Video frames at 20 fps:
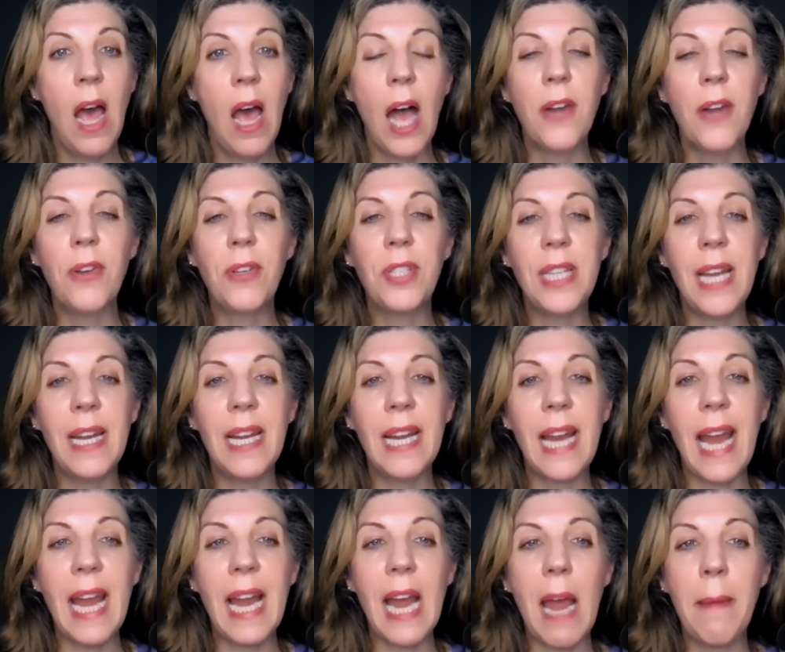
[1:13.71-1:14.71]
understanding
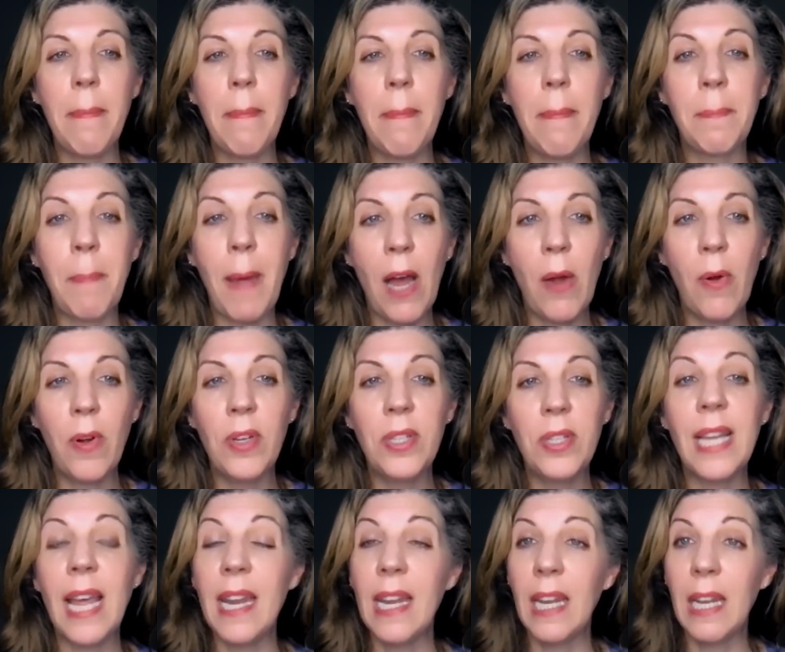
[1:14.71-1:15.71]
AI's
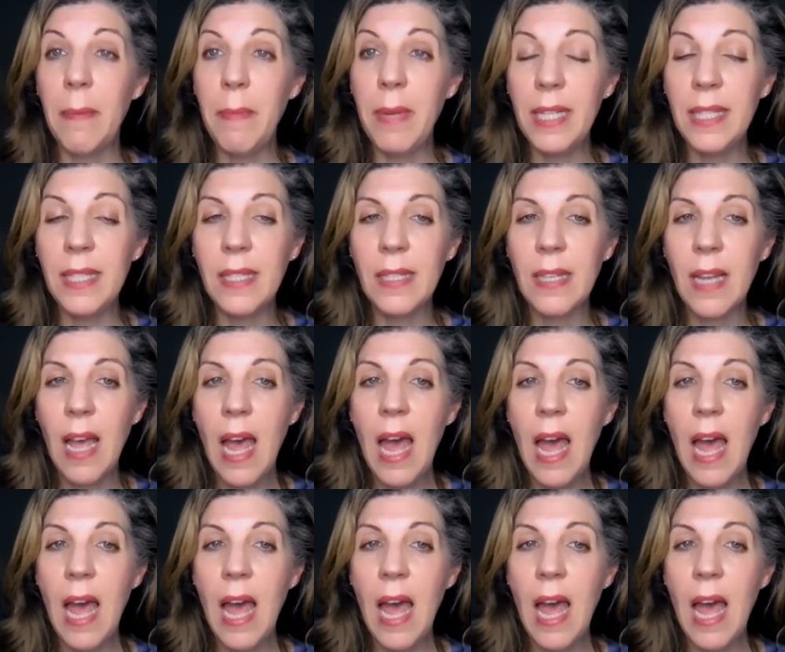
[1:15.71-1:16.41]
powers and limits,